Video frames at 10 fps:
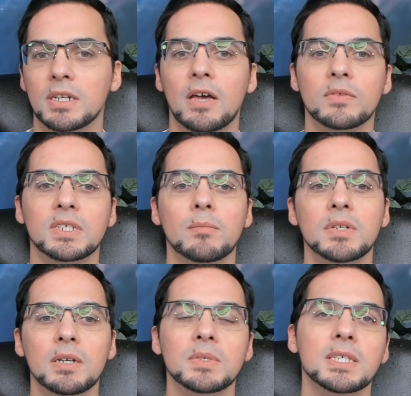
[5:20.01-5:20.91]
Now,
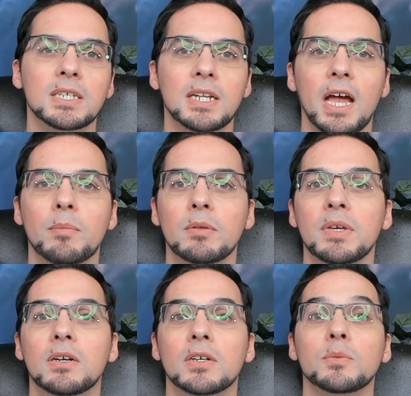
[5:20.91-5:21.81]
sometimes this can happen
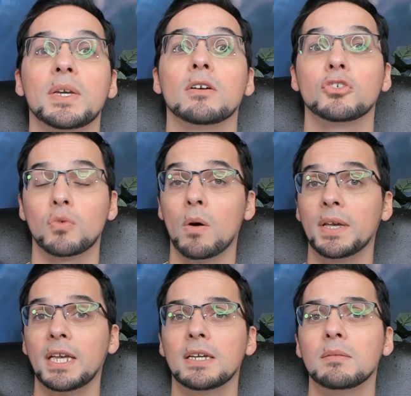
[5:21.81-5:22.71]
because we are
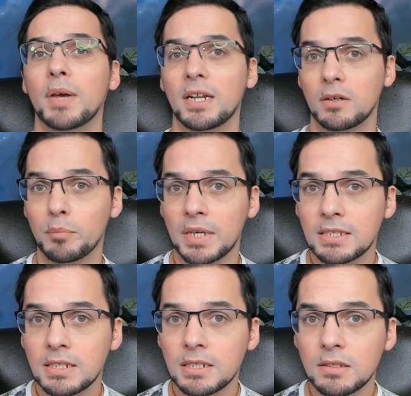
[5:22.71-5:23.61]
drawing in better
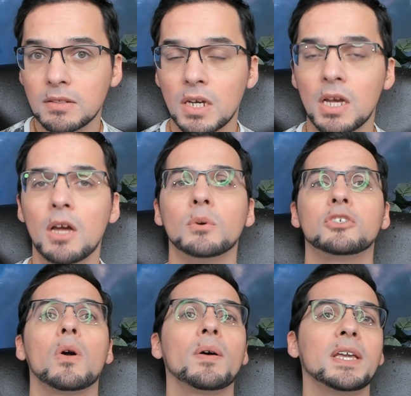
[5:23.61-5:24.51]
business, we're
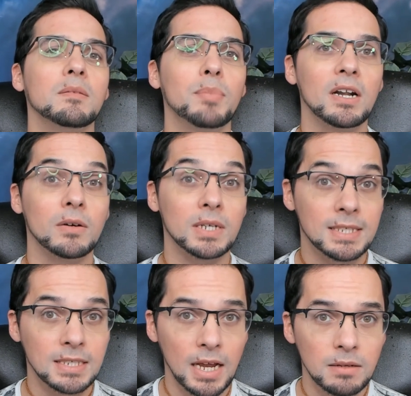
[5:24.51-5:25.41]
drawing in better
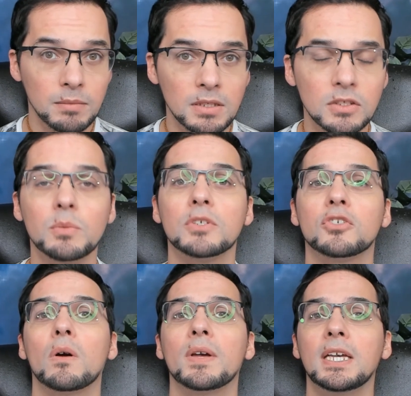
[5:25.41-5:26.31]
assignments, we're
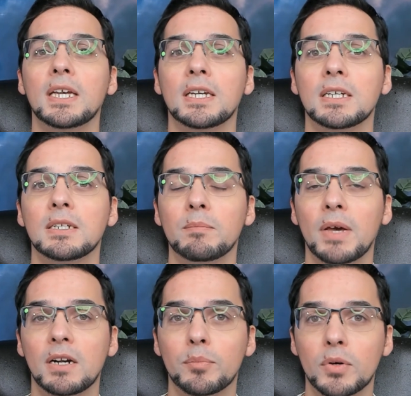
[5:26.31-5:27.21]
drawing in
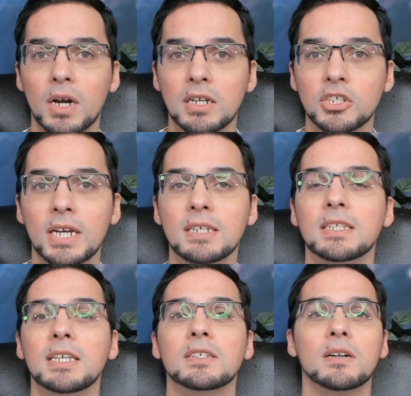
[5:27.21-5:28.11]
better projects,
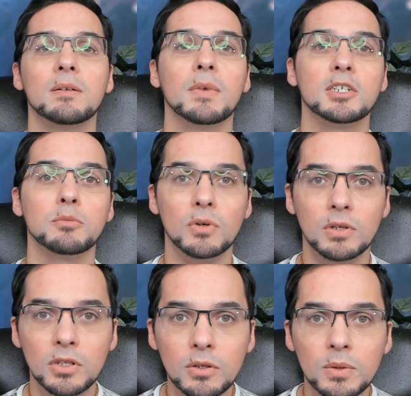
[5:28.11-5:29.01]
things that are much more
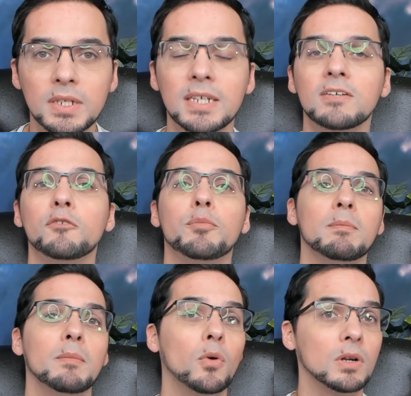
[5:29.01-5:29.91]
lucrative but
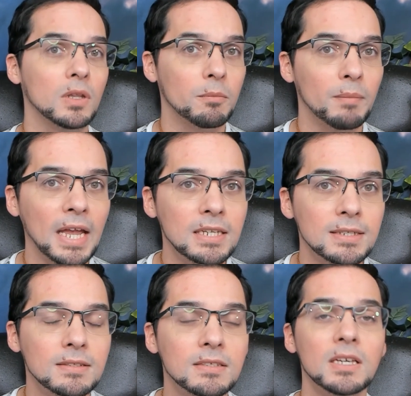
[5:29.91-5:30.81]
more low
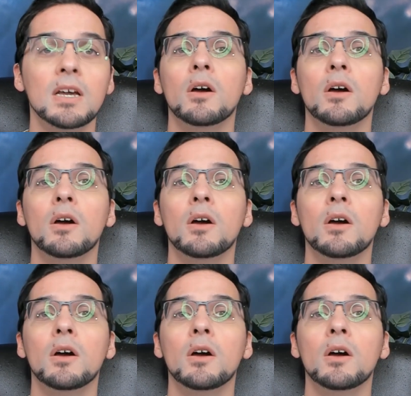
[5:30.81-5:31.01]
maintenance.